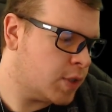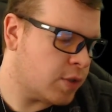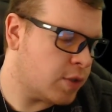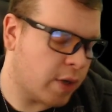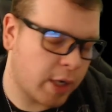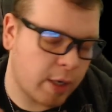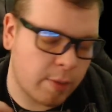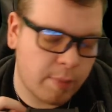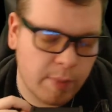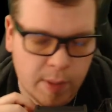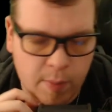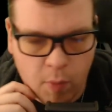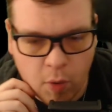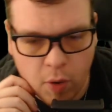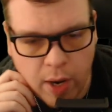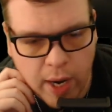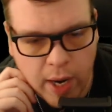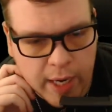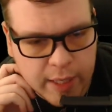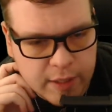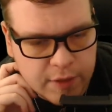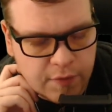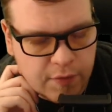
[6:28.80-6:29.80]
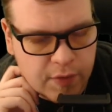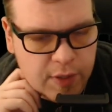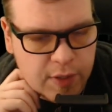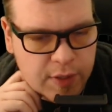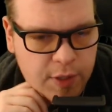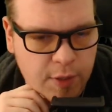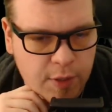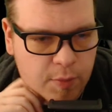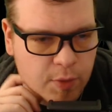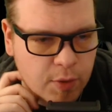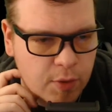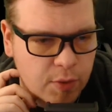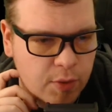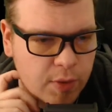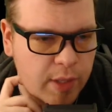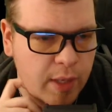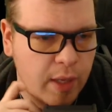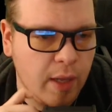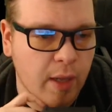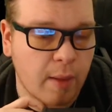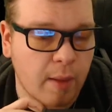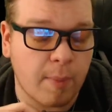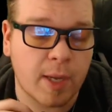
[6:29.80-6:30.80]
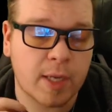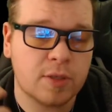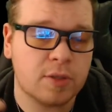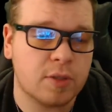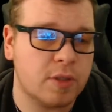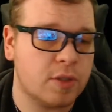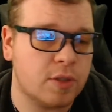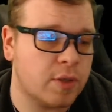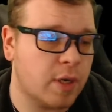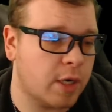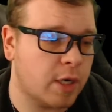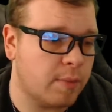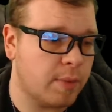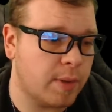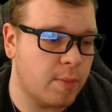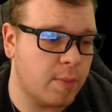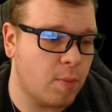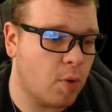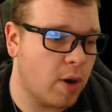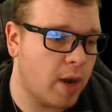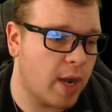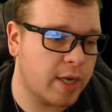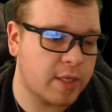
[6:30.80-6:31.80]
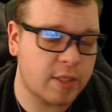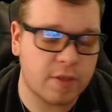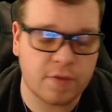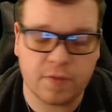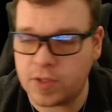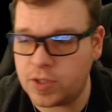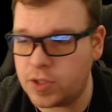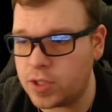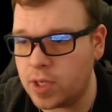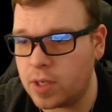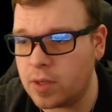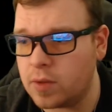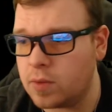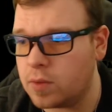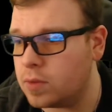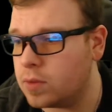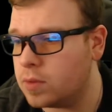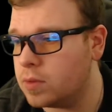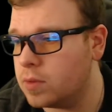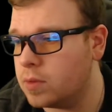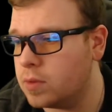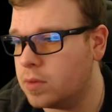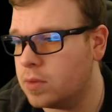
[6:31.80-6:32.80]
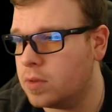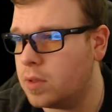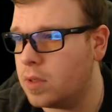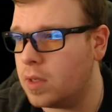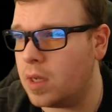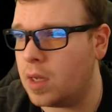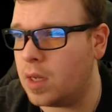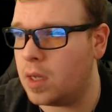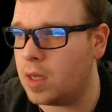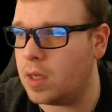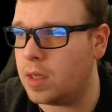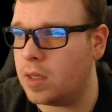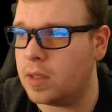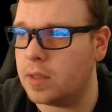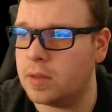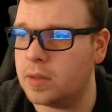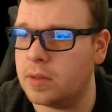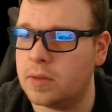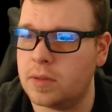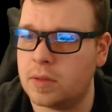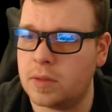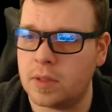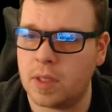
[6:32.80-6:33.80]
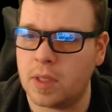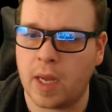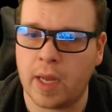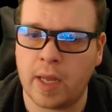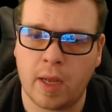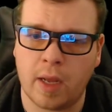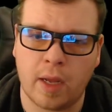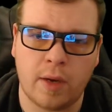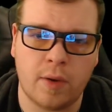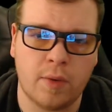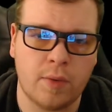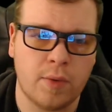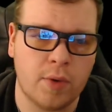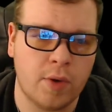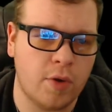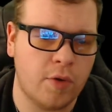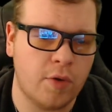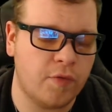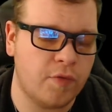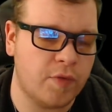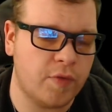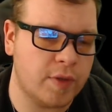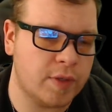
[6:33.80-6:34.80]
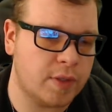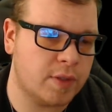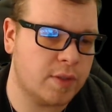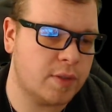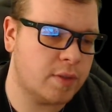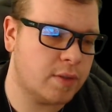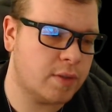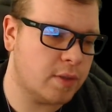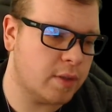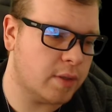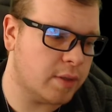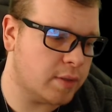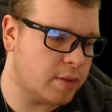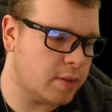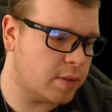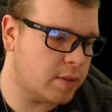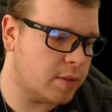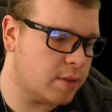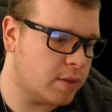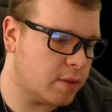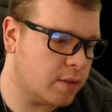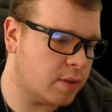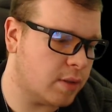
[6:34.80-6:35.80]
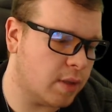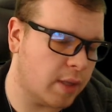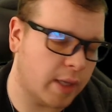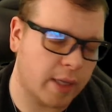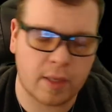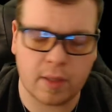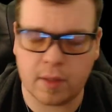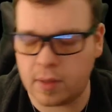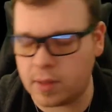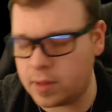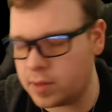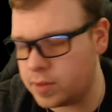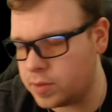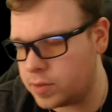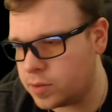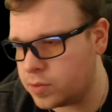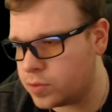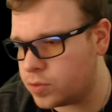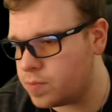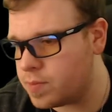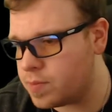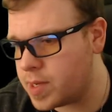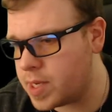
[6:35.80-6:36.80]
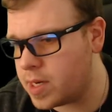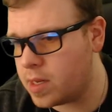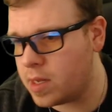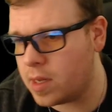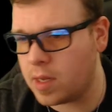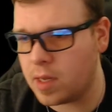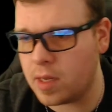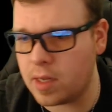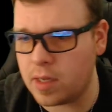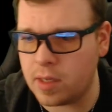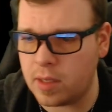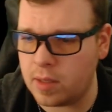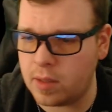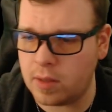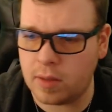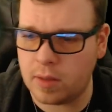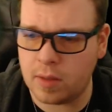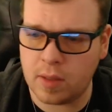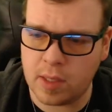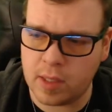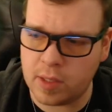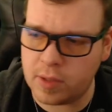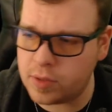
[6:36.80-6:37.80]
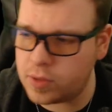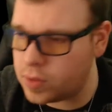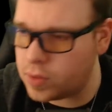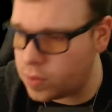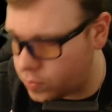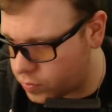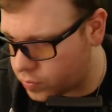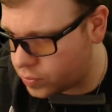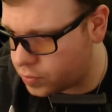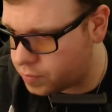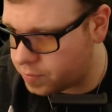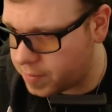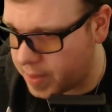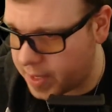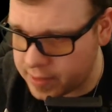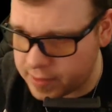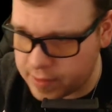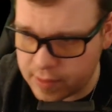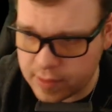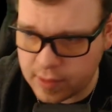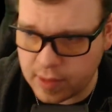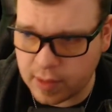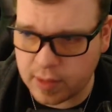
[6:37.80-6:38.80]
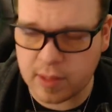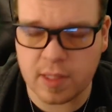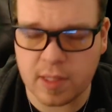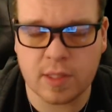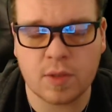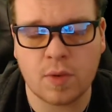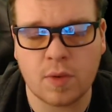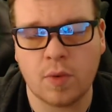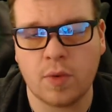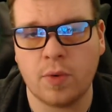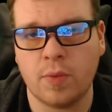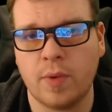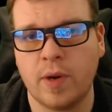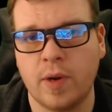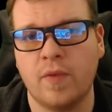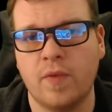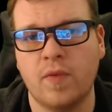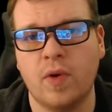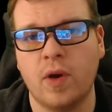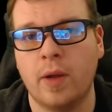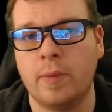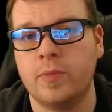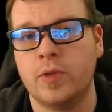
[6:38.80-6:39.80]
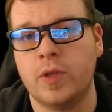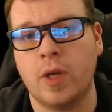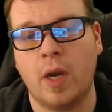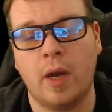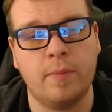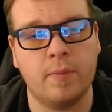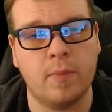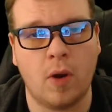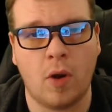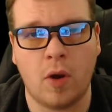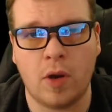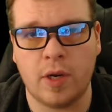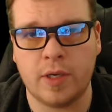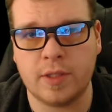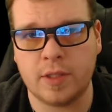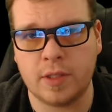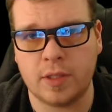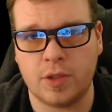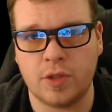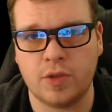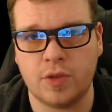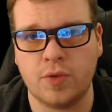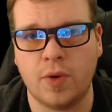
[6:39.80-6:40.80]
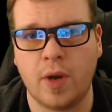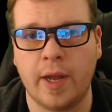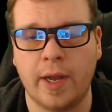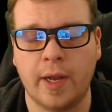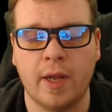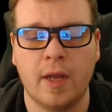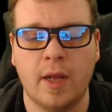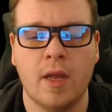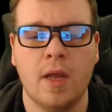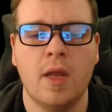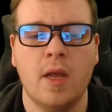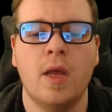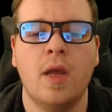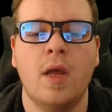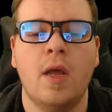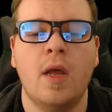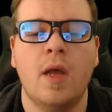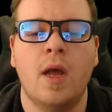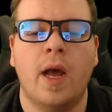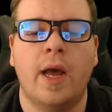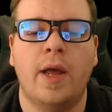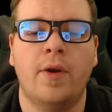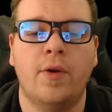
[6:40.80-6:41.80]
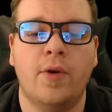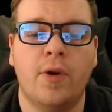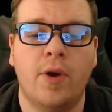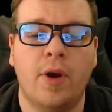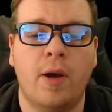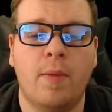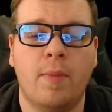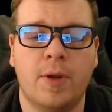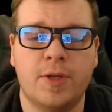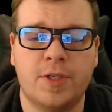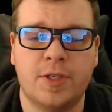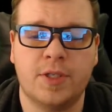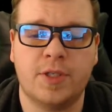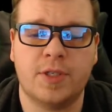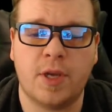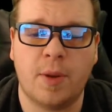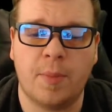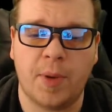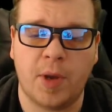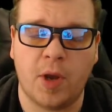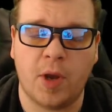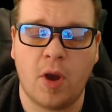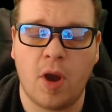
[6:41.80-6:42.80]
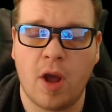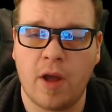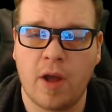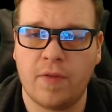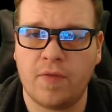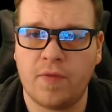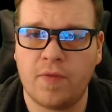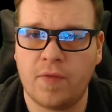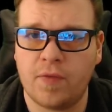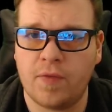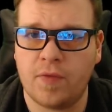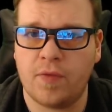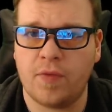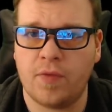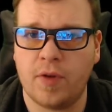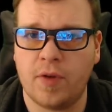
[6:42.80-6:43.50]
to be more active in his community. I'm actually trying to be more active in general. I don't know if it's like in social media and social spaces like Discord or whatever. I'm honestly trying. I don't know how much it's coming off,